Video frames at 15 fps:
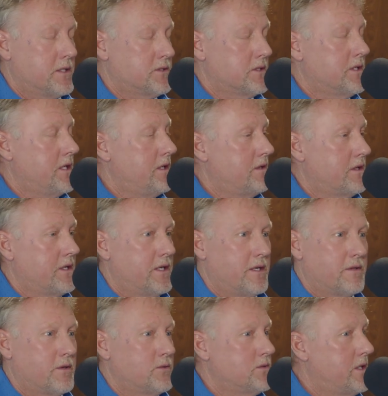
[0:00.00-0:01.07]
That's a neat
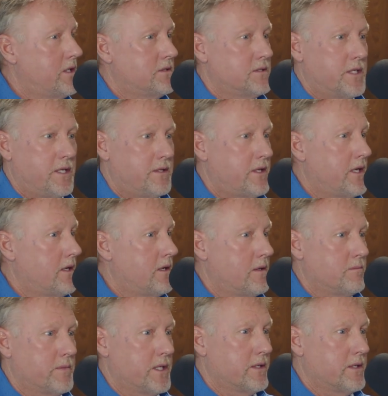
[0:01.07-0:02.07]
thing, and those kids eat that up.